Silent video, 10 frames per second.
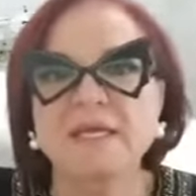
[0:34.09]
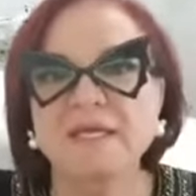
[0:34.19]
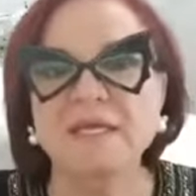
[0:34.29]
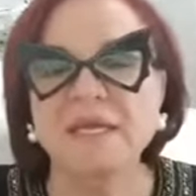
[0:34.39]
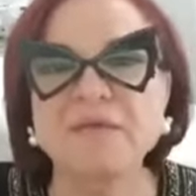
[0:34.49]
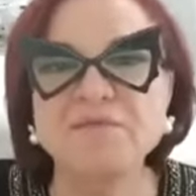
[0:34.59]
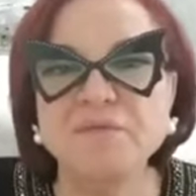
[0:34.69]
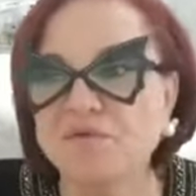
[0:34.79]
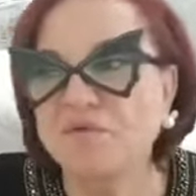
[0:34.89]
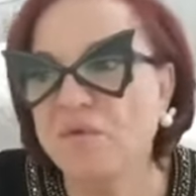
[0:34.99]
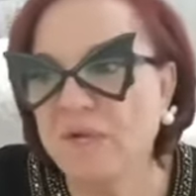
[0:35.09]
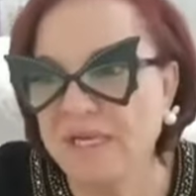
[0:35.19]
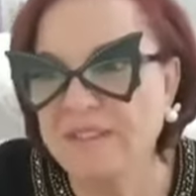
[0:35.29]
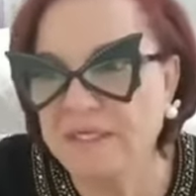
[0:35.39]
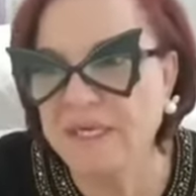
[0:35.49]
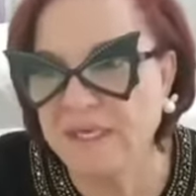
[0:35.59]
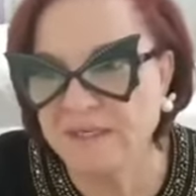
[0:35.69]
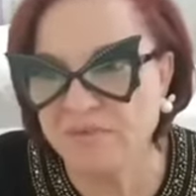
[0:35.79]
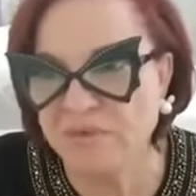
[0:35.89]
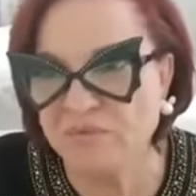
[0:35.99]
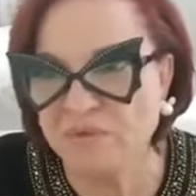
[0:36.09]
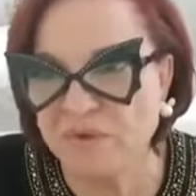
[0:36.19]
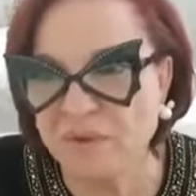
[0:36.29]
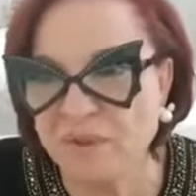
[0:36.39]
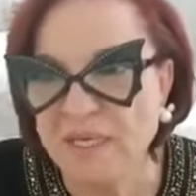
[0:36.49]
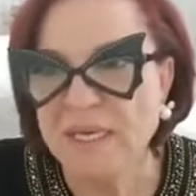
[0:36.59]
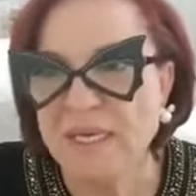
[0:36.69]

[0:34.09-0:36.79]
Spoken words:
that if you do laser hair removal